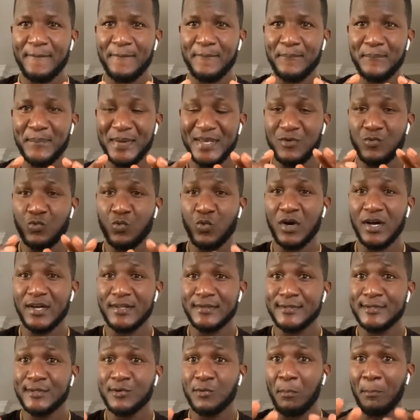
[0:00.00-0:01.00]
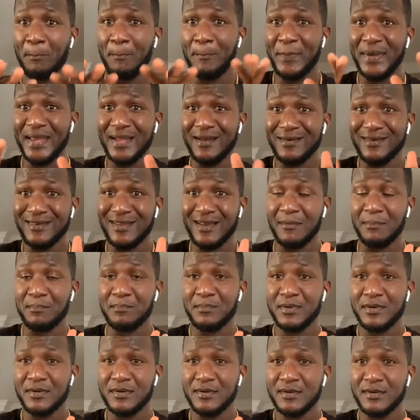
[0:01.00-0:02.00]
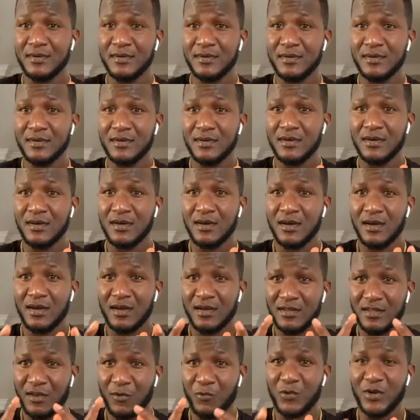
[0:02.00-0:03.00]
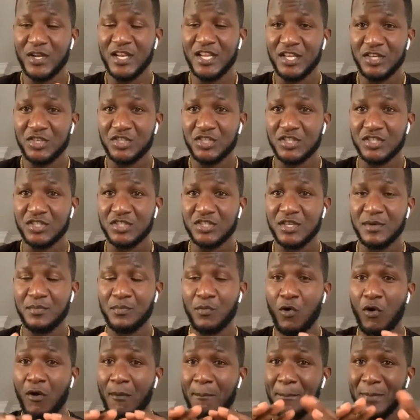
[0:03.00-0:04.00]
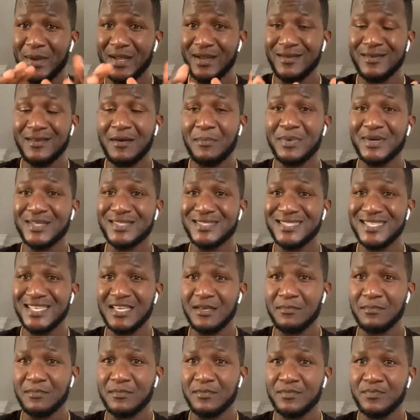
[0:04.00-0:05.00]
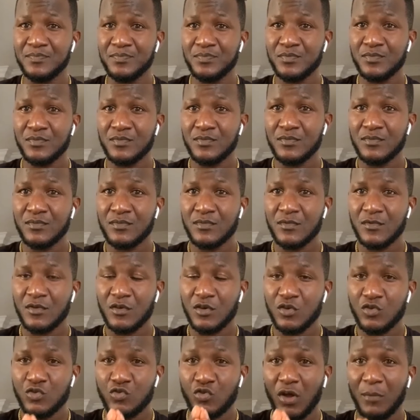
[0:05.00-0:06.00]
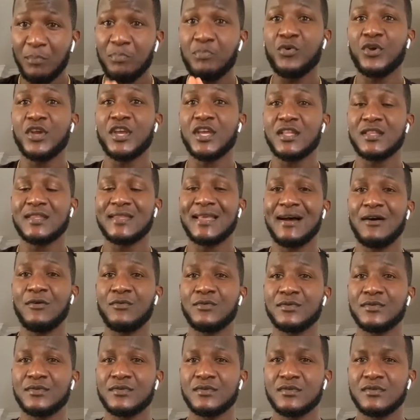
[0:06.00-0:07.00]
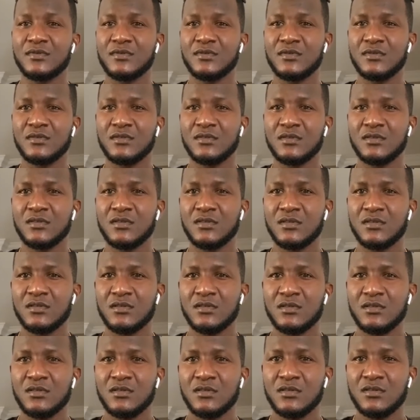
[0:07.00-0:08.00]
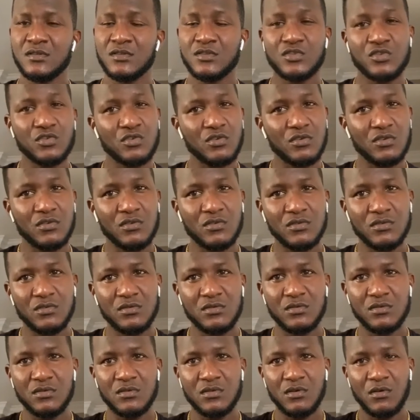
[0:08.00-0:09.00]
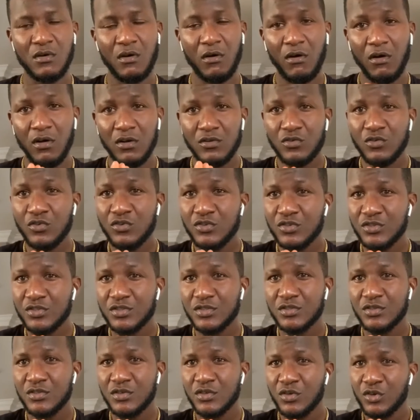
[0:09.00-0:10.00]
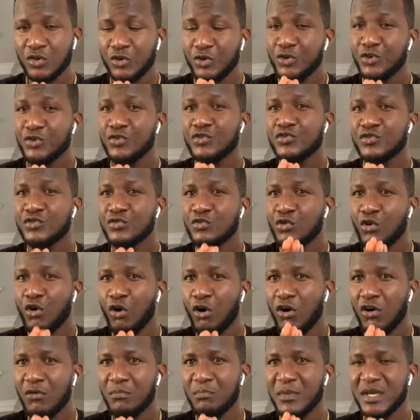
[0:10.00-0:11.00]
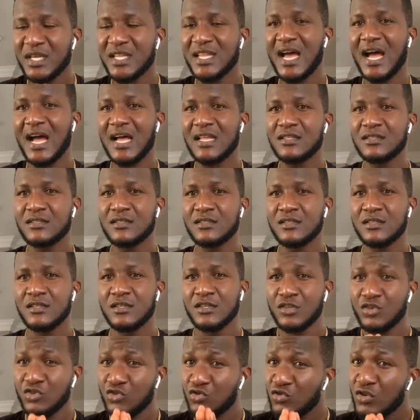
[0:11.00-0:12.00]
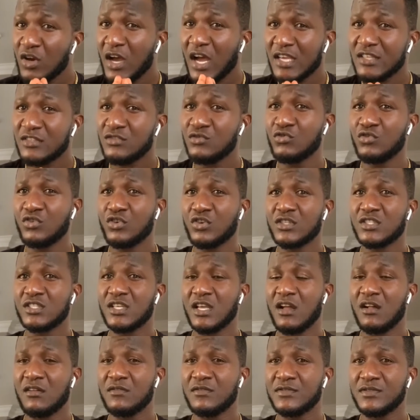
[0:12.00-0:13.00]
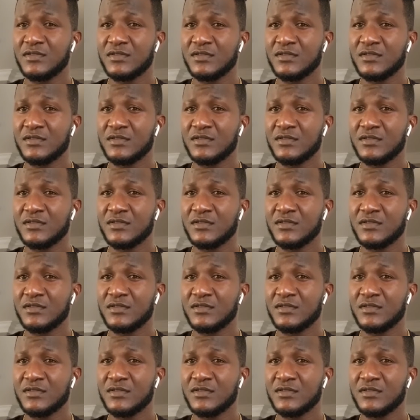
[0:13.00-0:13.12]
been one to build up the relationship or build up a team, not bring it down. So all those who used to call me that, you guys know yourself.